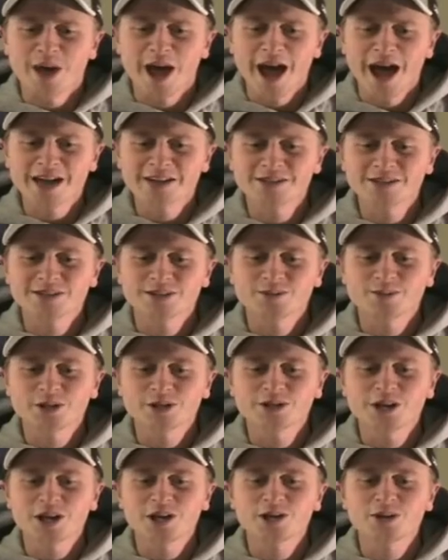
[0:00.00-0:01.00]
passed and
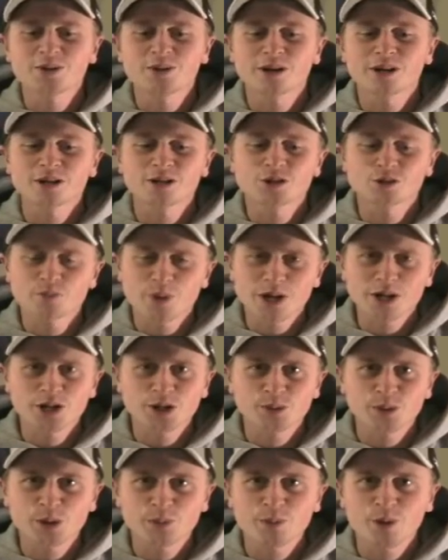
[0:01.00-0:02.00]
we take you on a
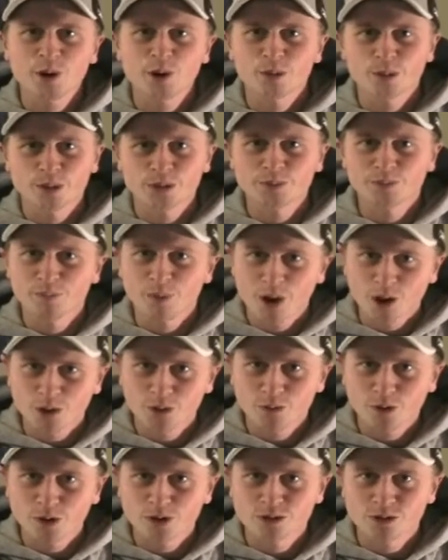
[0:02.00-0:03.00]
special report with
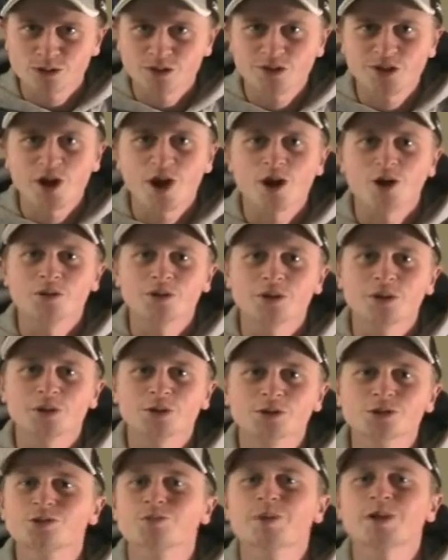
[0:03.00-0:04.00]
Mark Rosenthal in
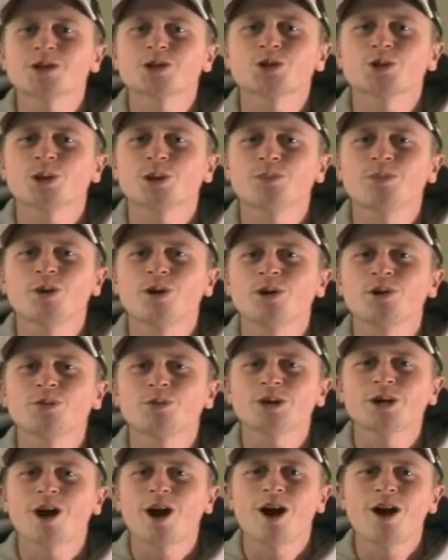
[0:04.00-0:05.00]
a special report
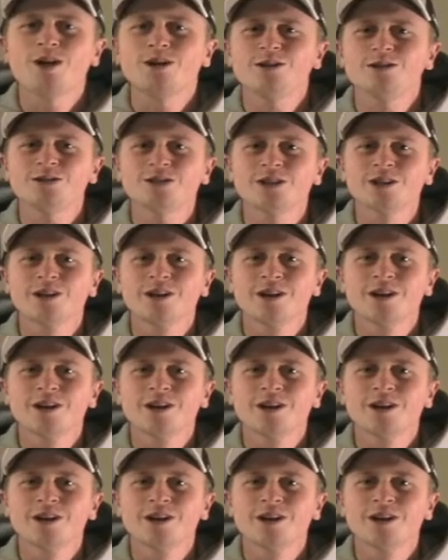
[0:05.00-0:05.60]
we called